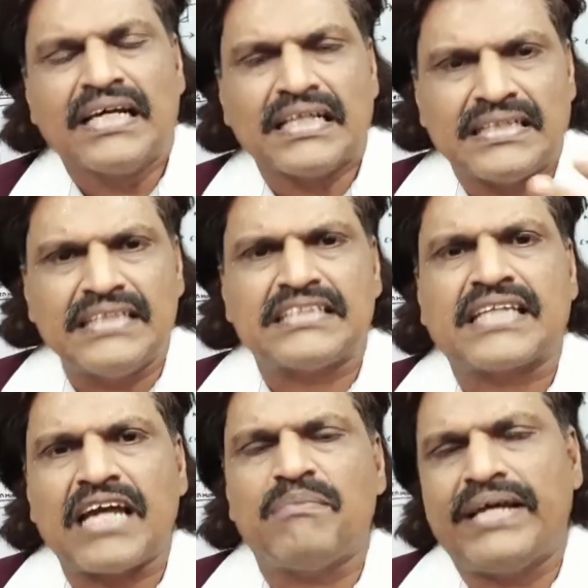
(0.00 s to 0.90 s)
This
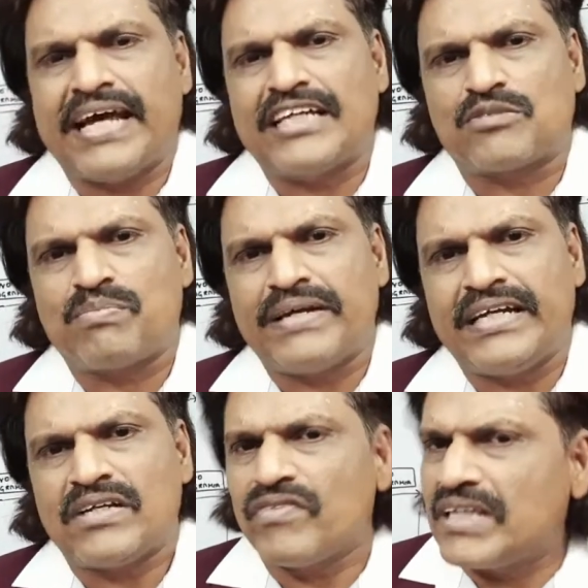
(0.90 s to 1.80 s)
can be
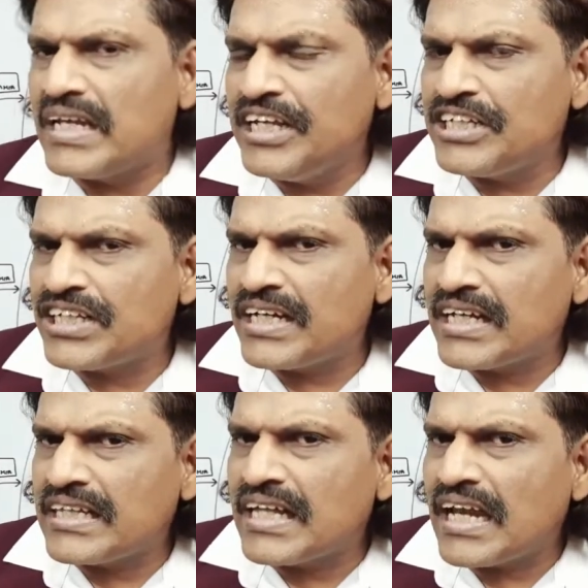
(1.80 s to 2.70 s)
explained with a lesion
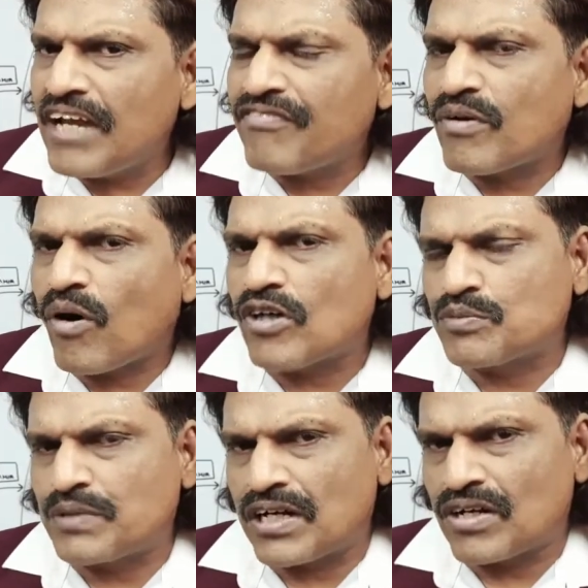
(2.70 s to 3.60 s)
in the left
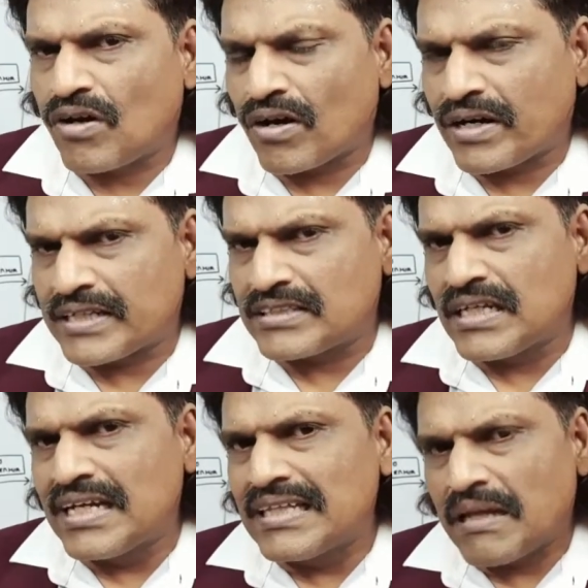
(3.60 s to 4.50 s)
occipital cortex,
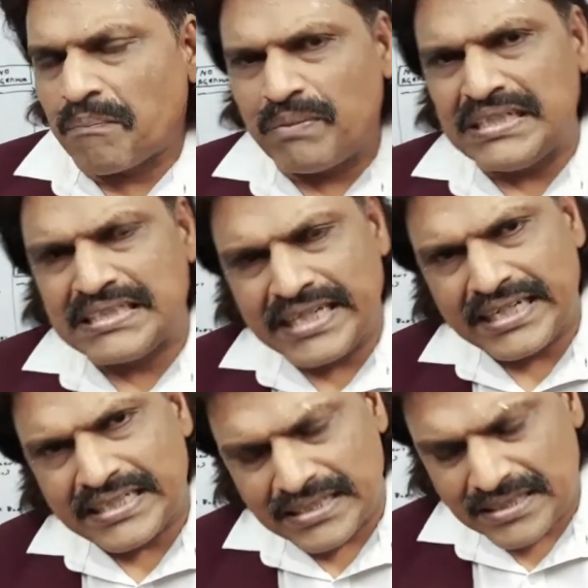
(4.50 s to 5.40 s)
the
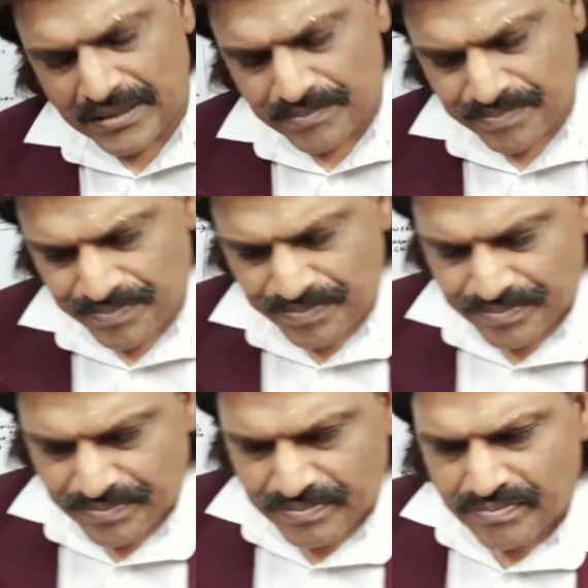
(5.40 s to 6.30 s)
PCA territory.
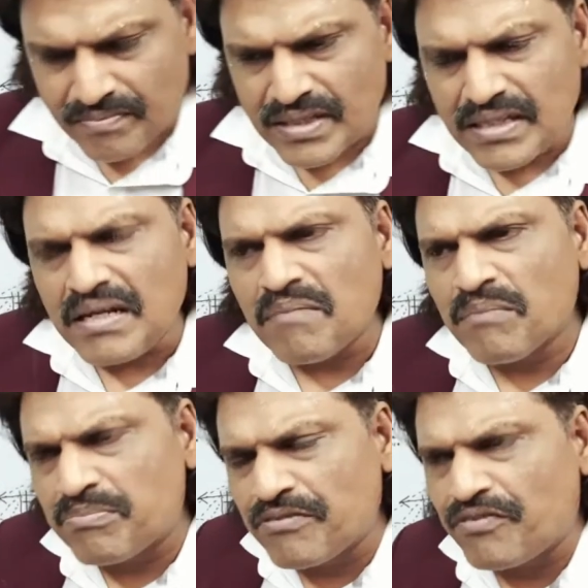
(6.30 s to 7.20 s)

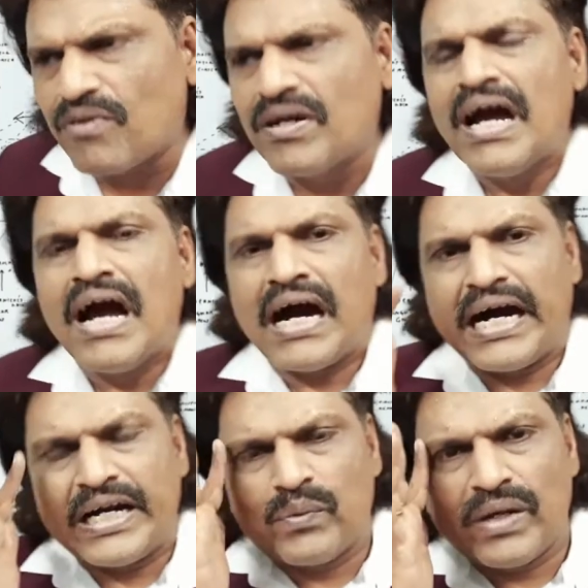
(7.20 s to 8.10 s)
But before
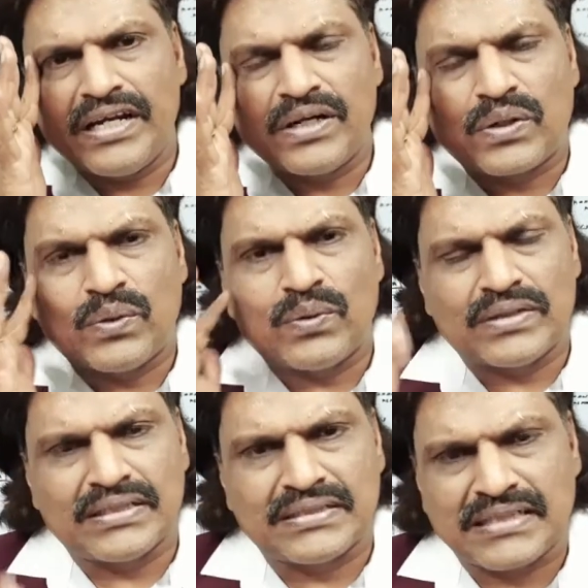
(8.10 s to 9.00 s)
I dwell into
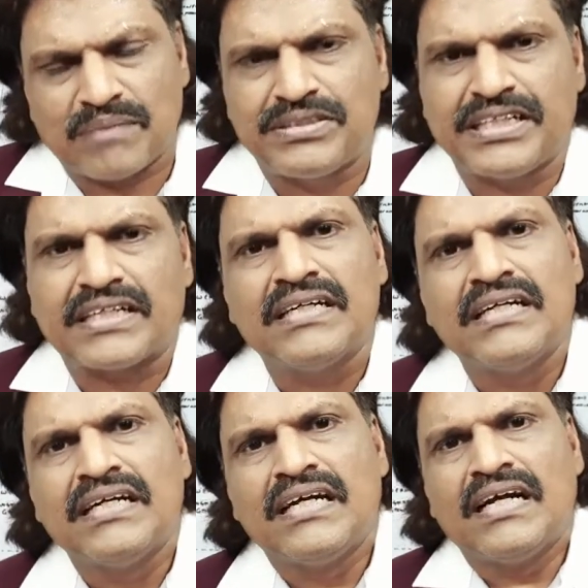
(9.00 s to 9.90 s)
this subject,
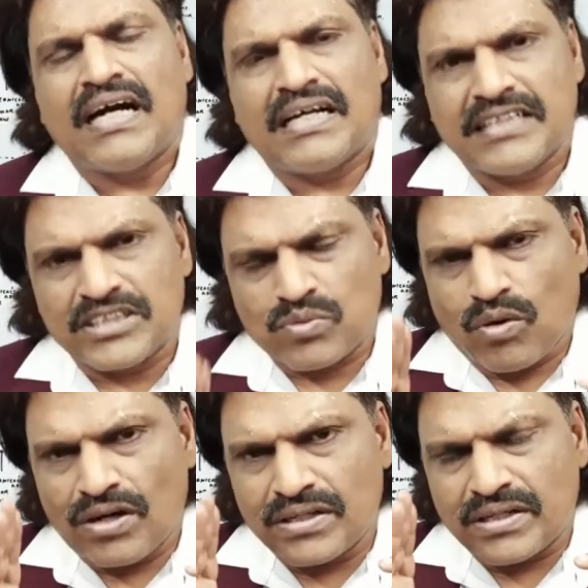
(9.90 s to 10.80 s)
I just
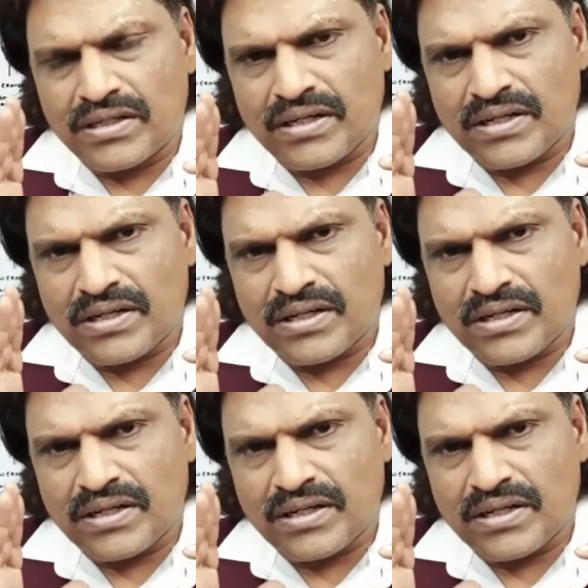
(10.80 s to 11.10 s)
want